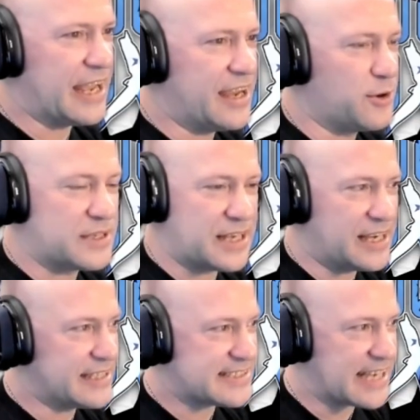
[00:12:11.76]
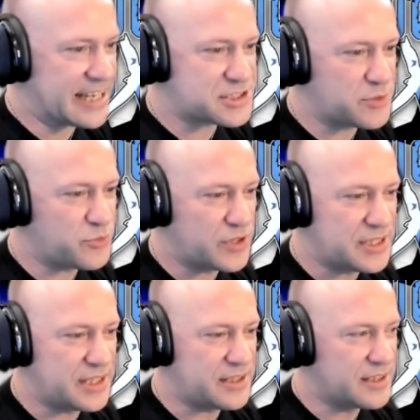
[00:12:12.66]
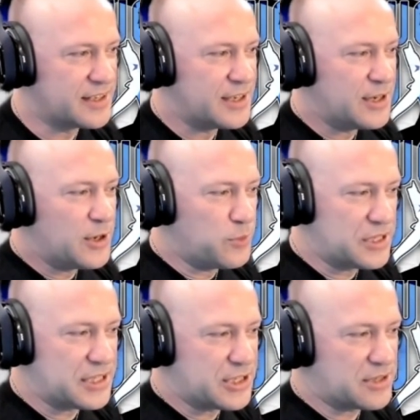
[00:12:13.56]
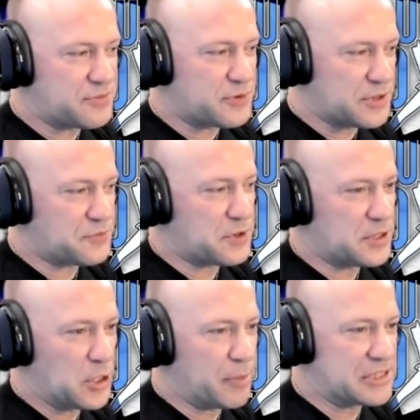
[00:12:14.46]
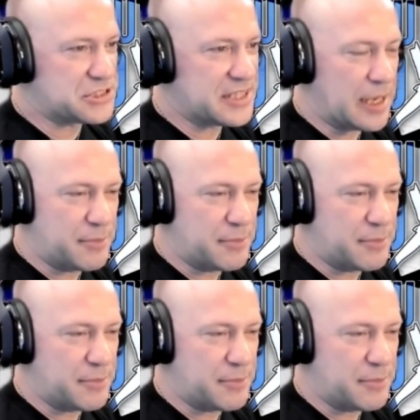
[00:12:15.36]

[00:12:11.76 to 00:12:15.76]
Oh God, that's actually really, really good for a low budget thing.